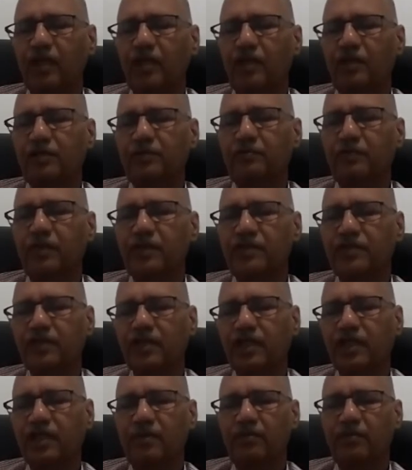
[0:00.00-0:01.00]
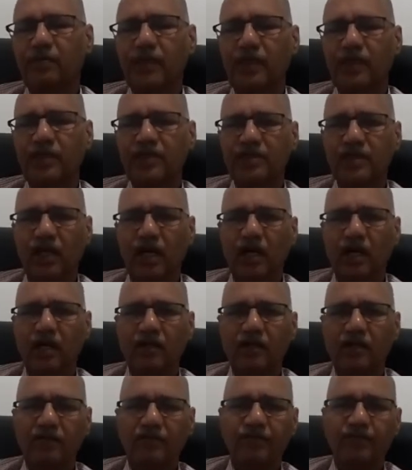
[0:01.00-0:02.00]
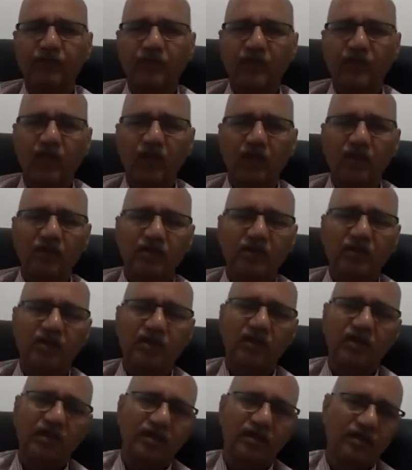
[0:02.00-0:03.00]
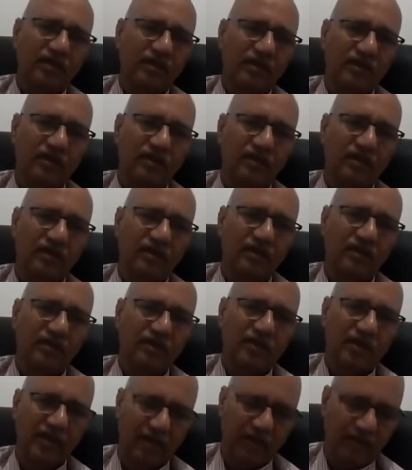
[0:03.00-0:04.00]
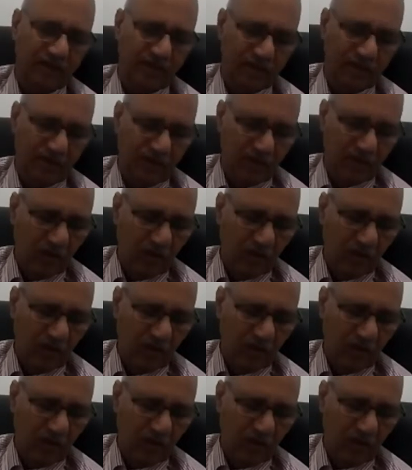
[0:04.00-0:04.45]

is basically based on three things.